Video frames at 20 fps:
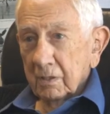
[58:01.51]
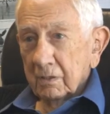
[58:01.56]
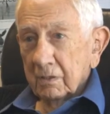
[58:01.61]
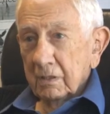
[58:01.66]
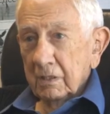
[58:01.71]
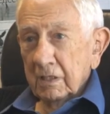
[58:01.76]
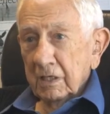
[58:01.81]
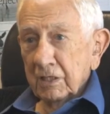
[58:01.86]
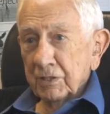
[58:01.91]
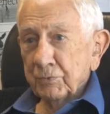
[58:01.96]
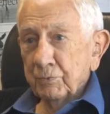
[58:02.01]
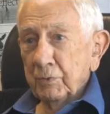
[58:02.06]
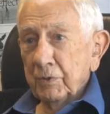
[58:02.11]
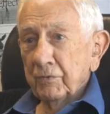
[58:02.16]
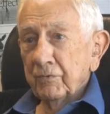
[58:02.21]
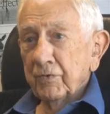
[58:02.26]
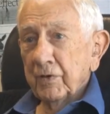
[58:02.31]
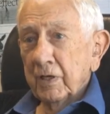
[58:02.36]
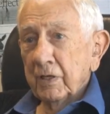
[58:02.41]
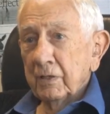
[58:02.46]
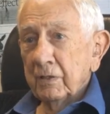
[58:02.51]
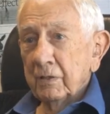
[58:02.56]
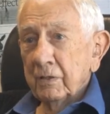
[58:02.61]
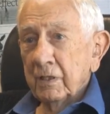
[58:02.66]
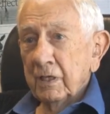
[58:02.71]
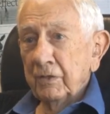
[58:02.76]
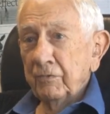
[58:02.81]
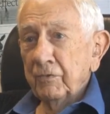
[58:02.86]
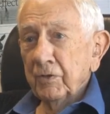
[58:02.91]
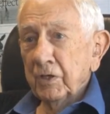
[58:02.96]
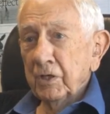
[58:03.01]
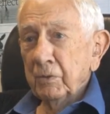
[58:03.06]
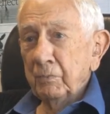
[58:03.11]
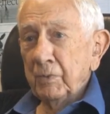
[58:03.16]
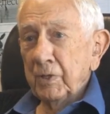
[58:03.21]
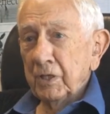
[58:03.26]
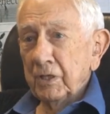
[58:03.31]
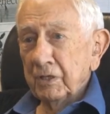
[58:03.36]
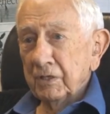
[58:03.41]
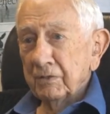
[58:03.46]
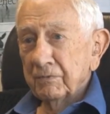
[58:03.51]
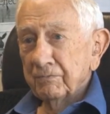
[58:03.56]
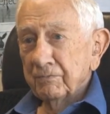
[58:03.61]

they asked me if I'd head the committee.